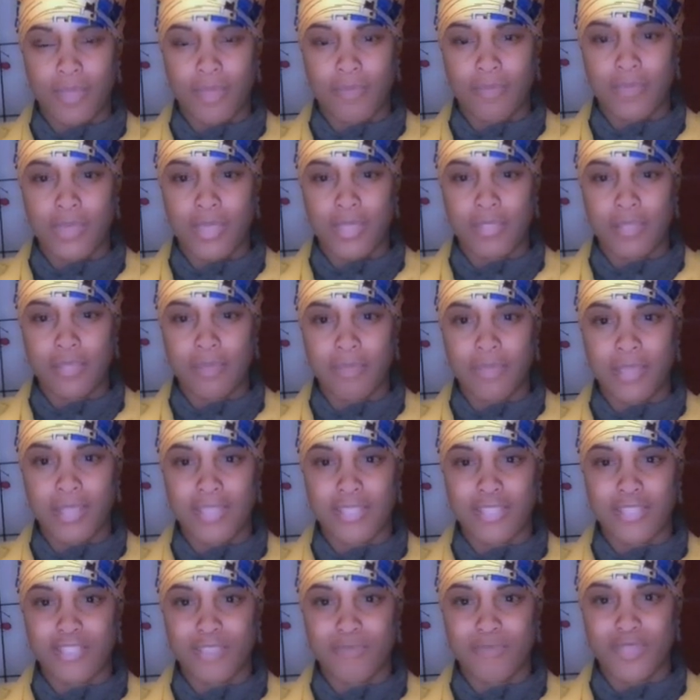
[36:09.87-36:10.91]
Peace and
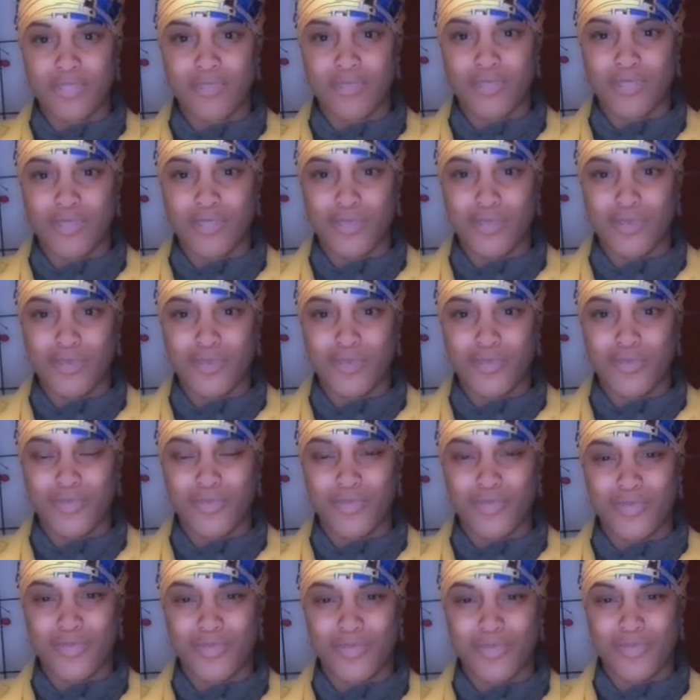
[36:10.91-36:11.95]
blessings be to you.
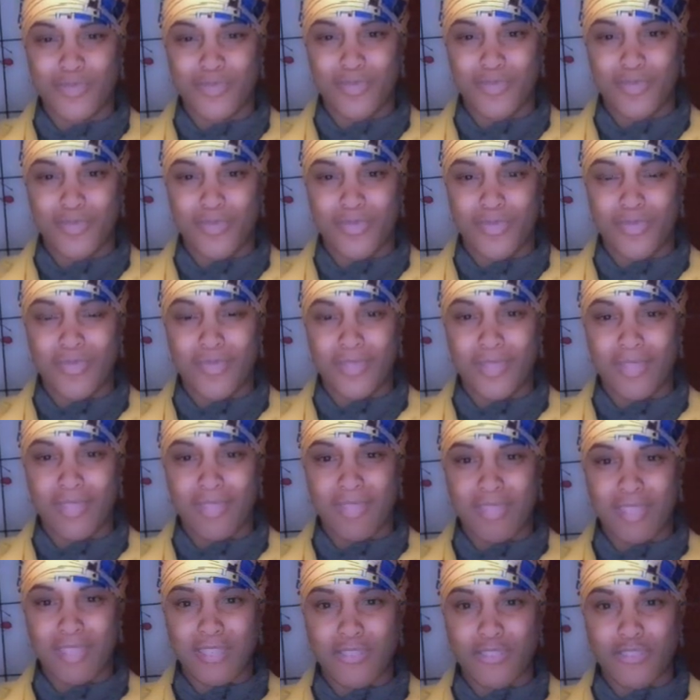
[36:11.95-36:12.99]

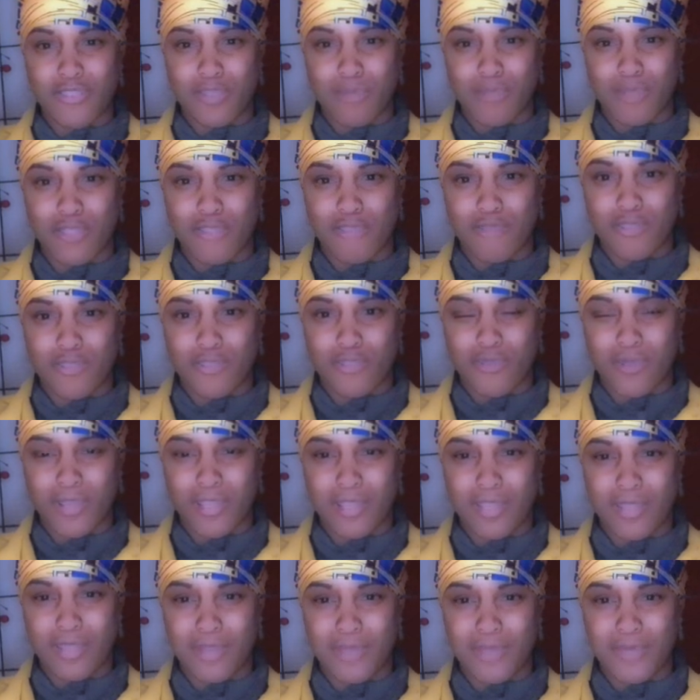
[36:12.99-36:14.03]
Thank you so much for
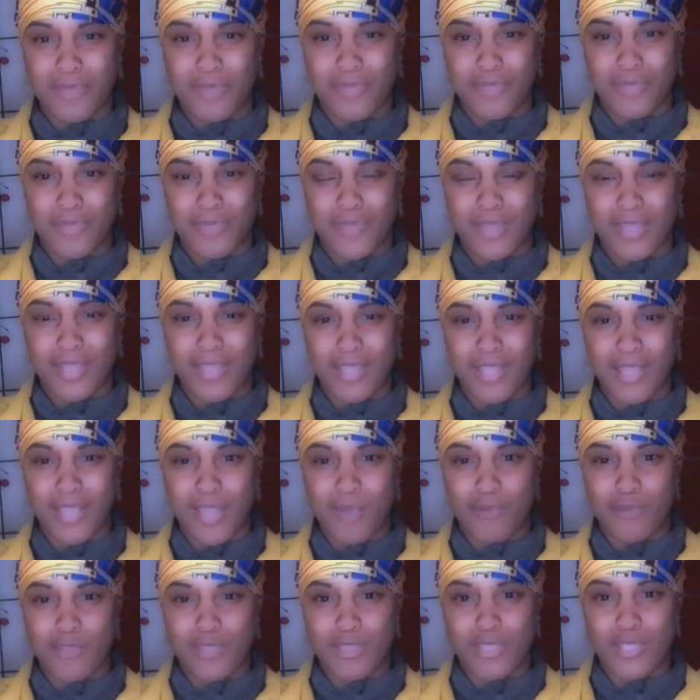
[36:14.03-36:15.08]
joining, and I
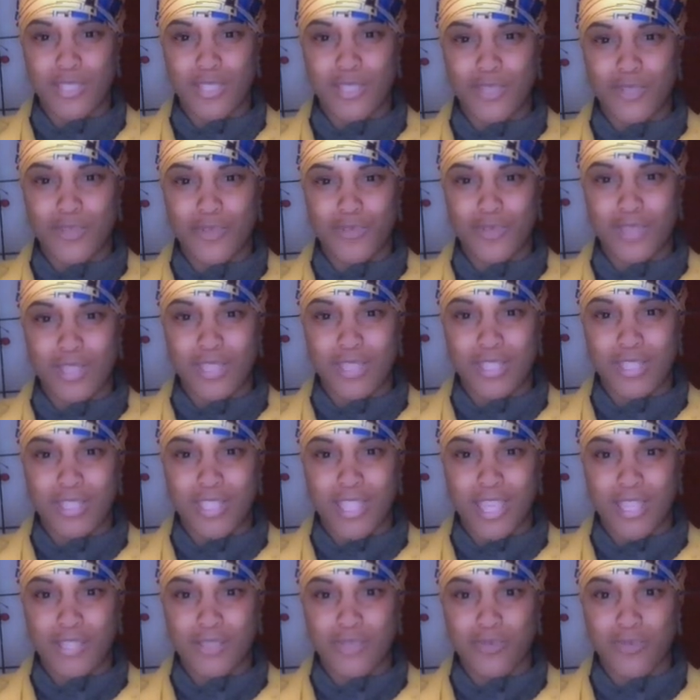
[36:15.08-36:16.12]
will see you
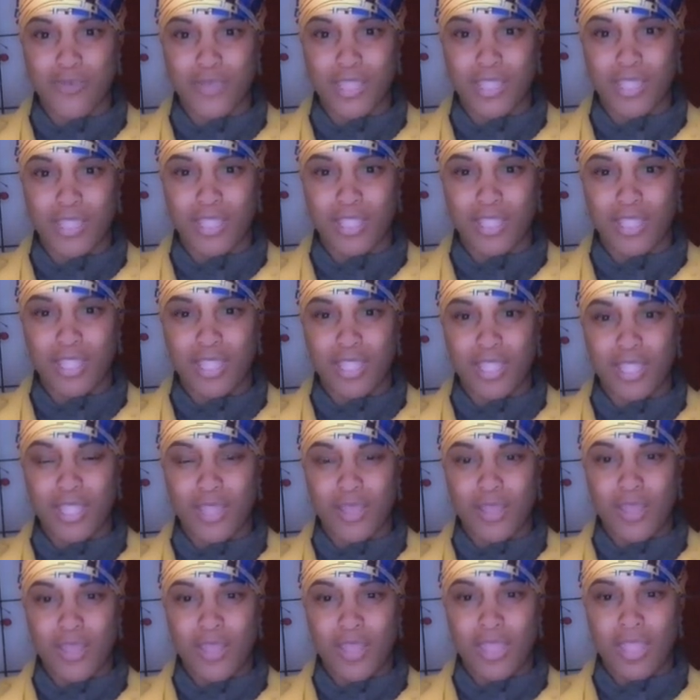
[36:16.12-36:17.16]
next week
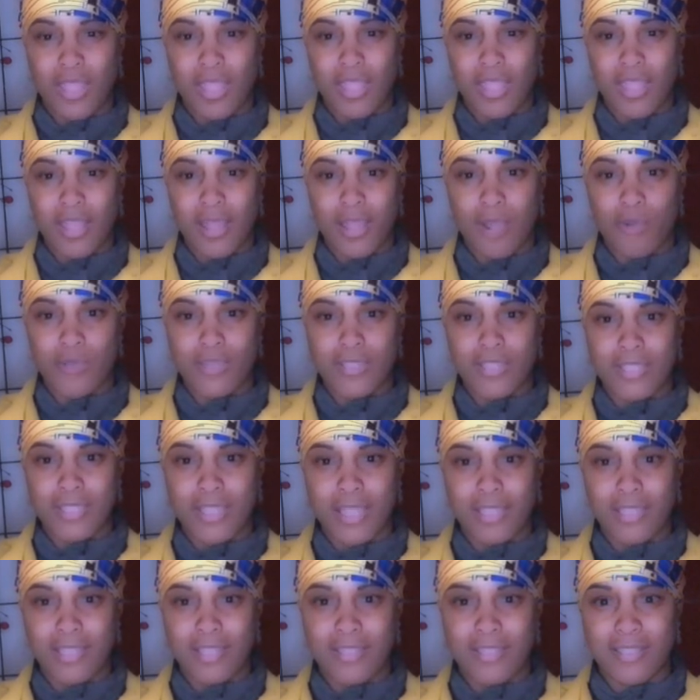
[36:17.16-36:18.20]
in our
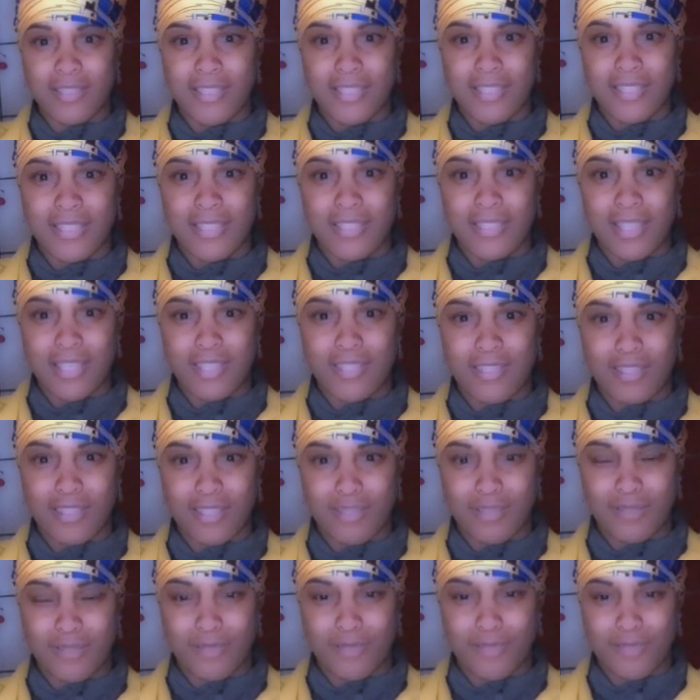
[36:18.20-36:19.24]
second session.
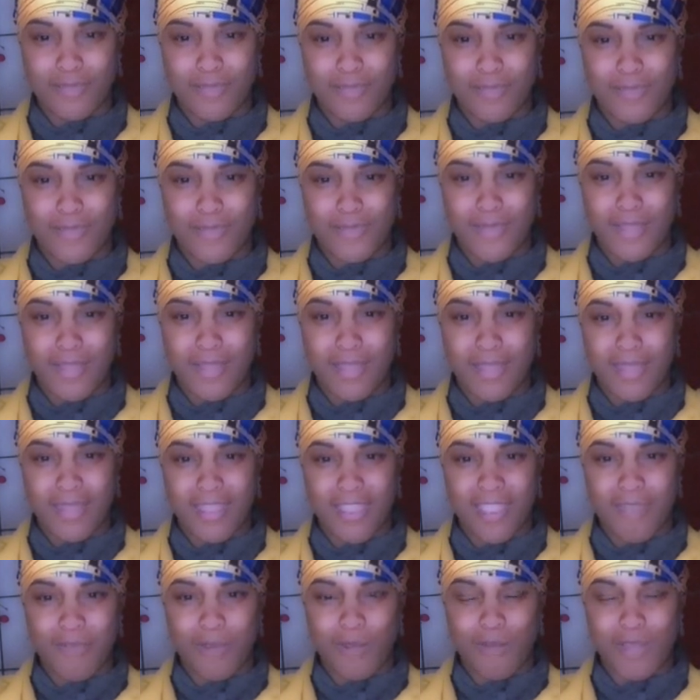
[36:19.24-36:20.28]

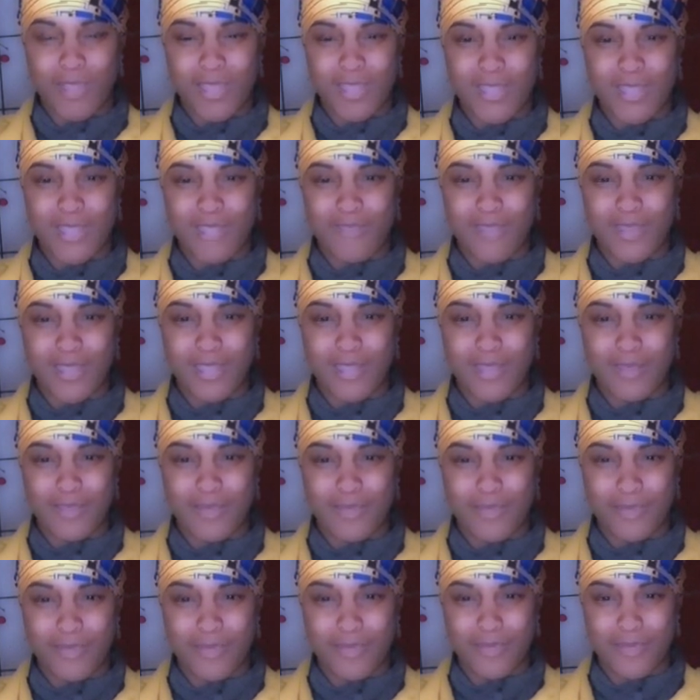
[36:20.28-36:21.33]
Have a great evening.
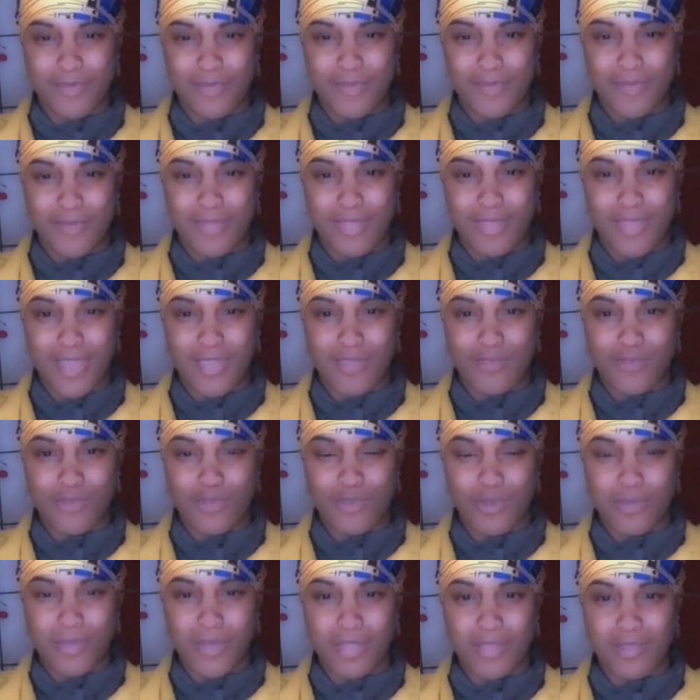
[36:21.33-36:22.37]
Thank you
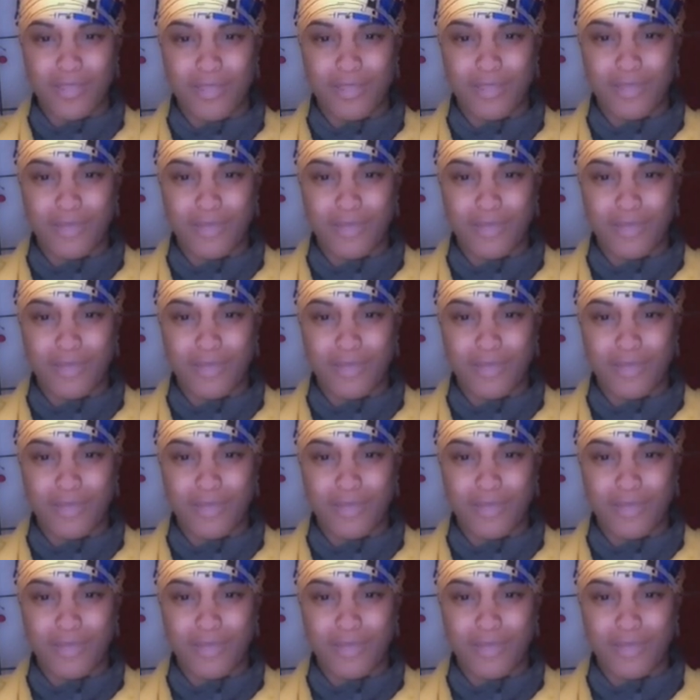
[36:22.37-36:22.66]
so much.